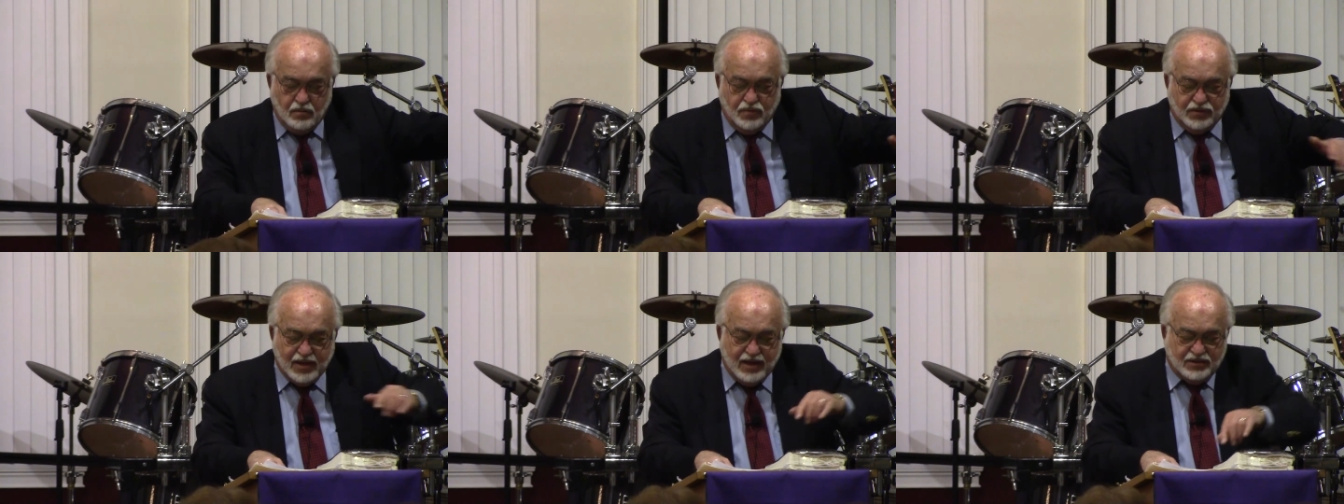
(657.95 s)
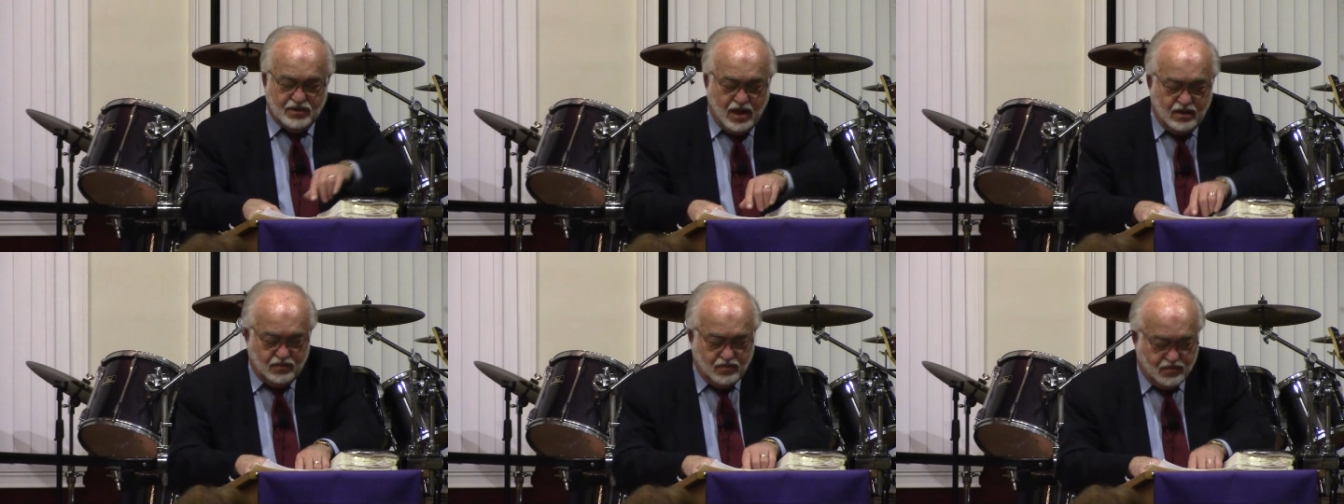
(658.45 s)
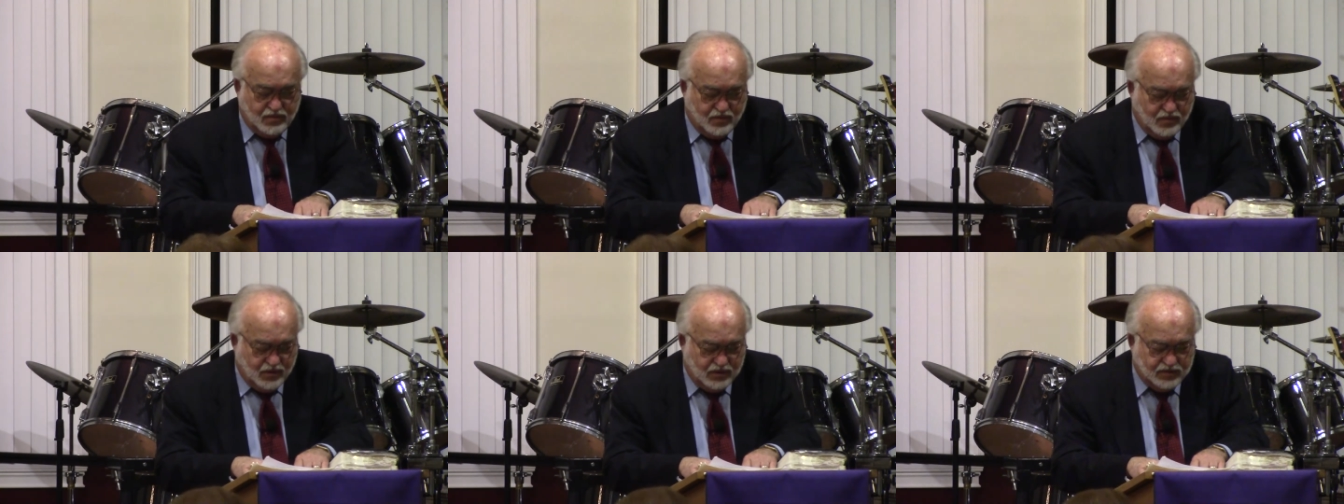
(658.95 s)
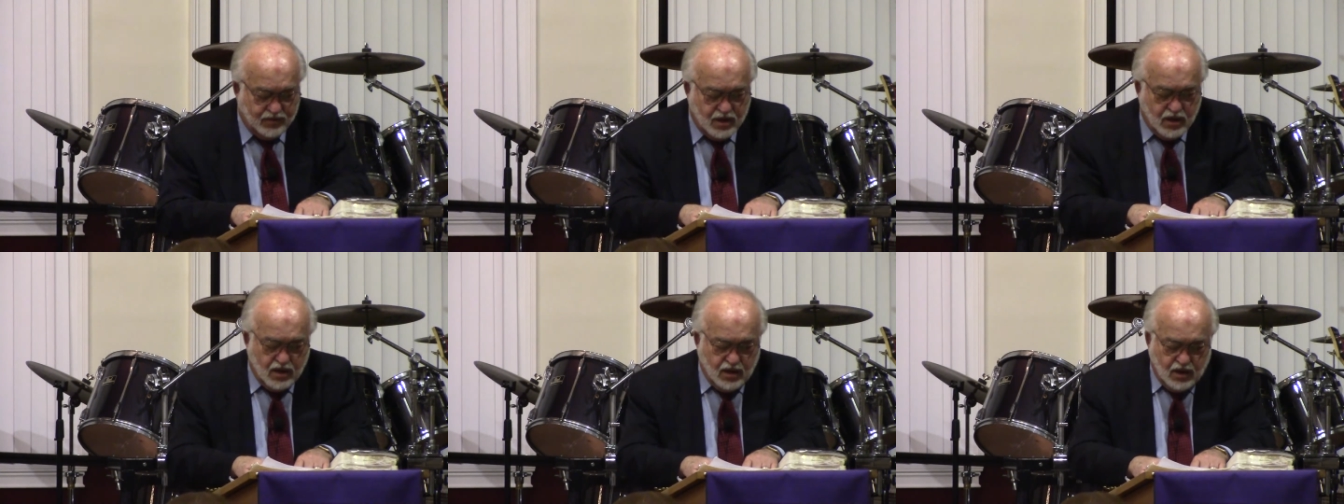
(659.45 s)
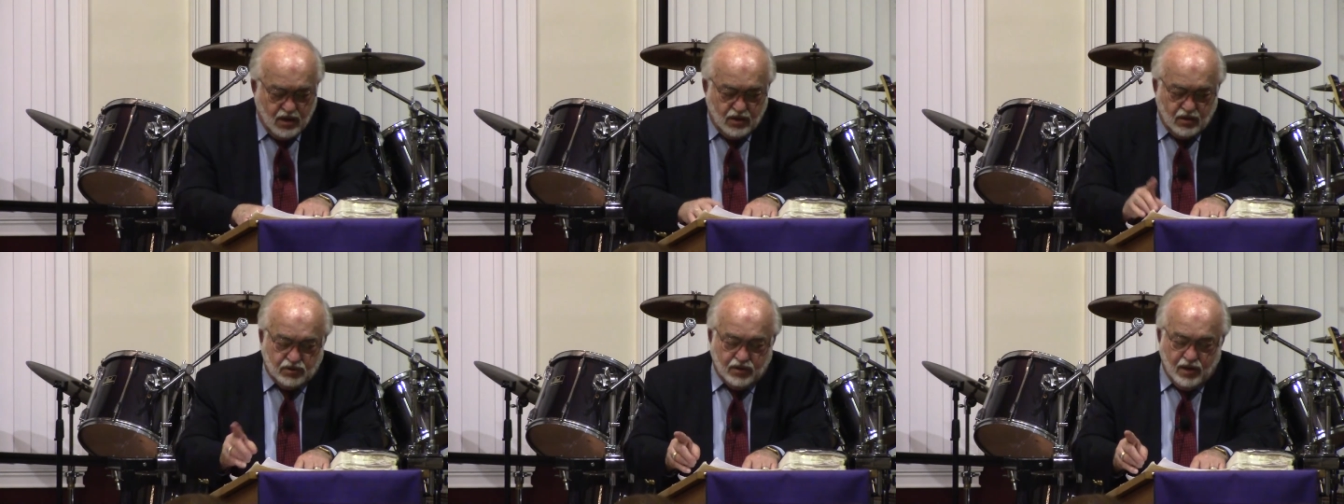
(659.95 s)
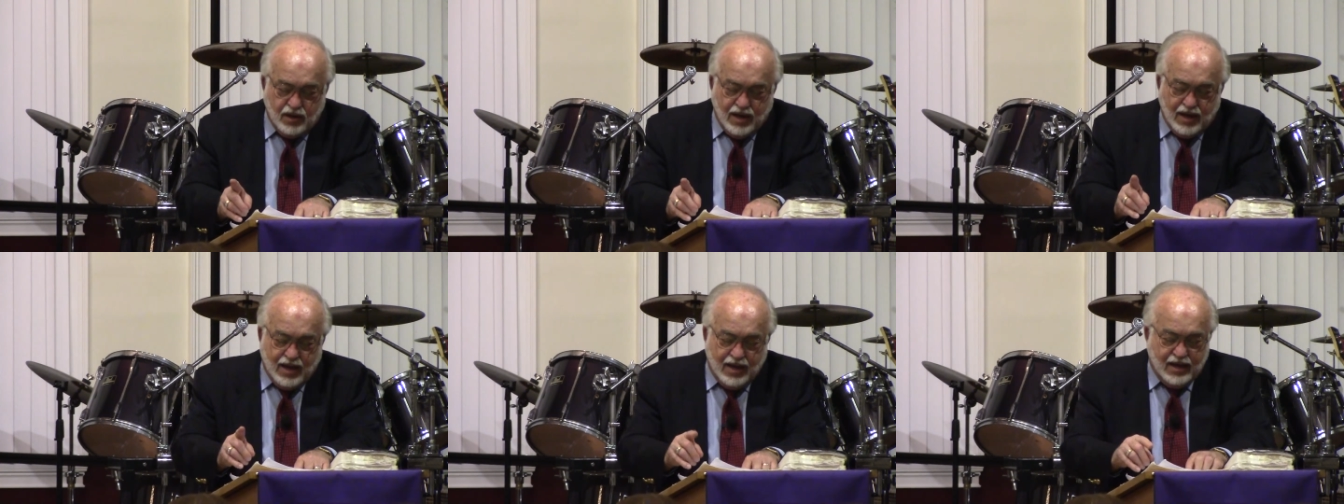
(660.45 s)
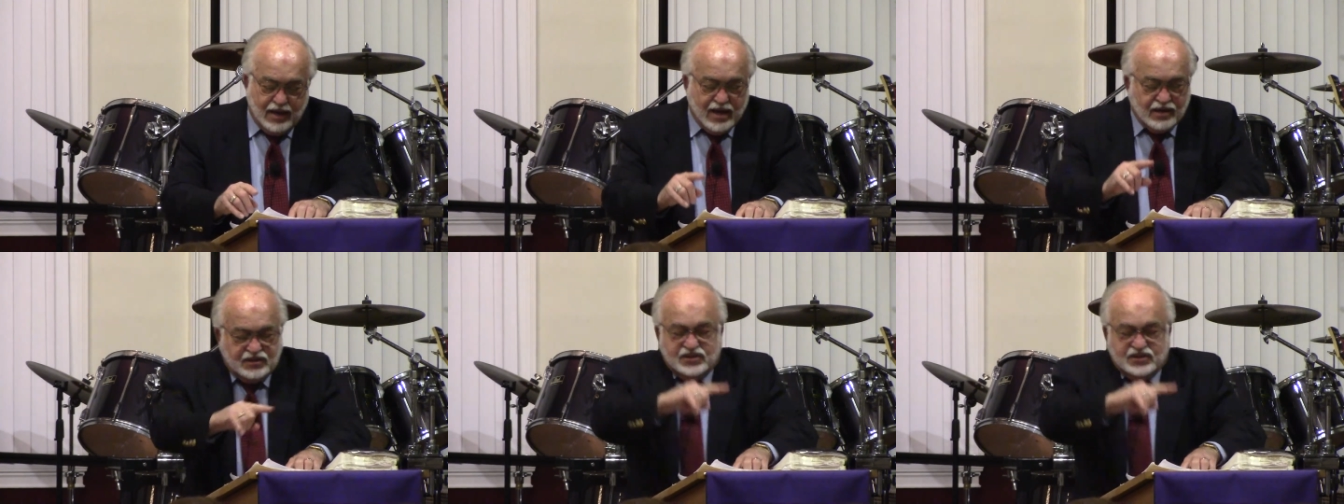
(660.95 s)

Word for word: But that's not, wait a minute, Sing in